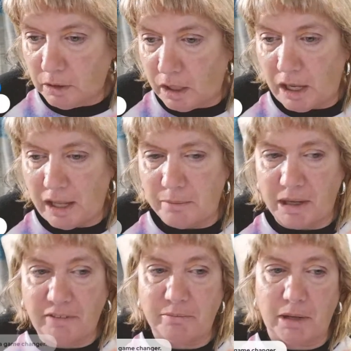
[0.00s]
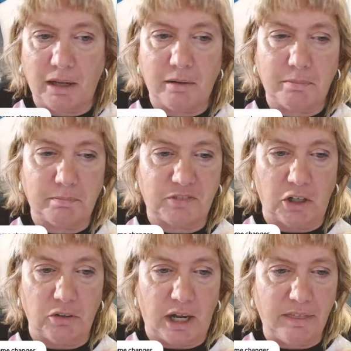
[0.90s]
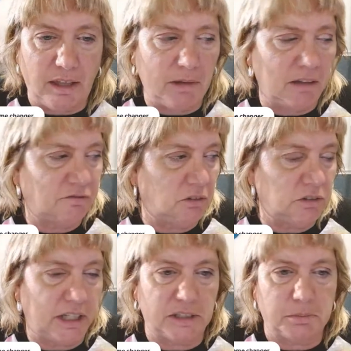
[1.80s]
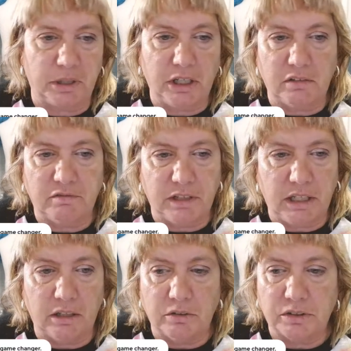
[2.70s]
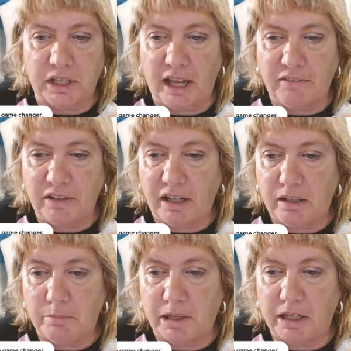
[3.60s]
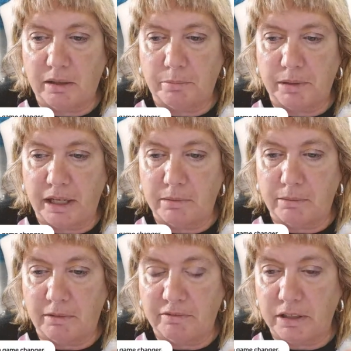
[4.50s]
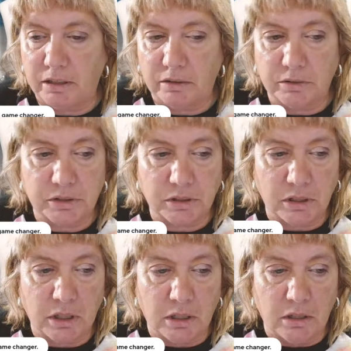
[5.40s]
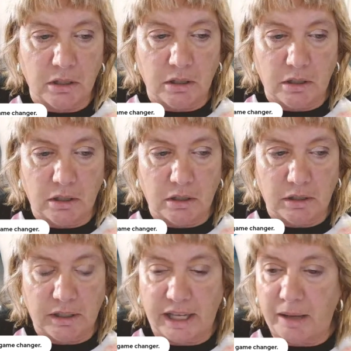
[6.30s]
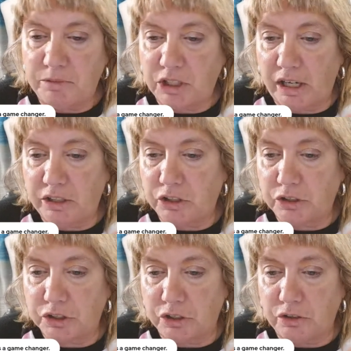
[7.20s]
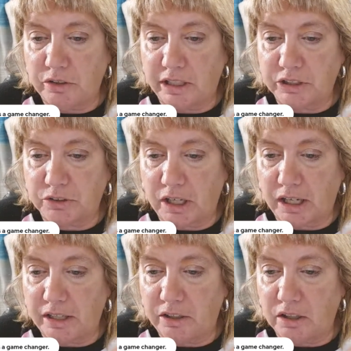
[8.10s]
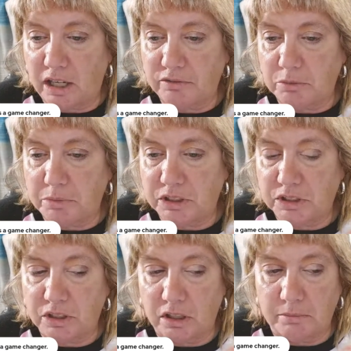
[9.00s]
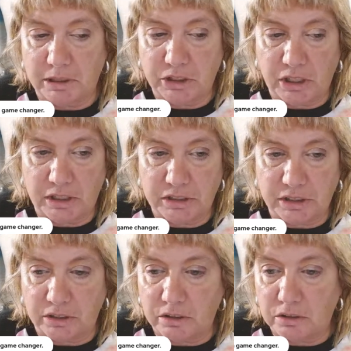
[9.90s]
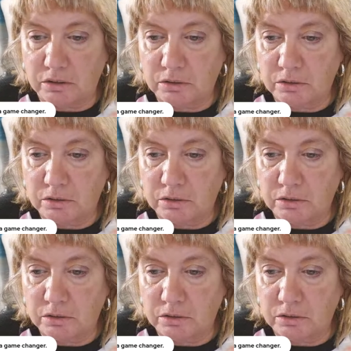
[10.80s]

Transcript: And and my my phone, I think my phone takes pretty good videos. I haven't had anybody complain about my videos. Game changer, Sue. That's right. Your life will be so much easier.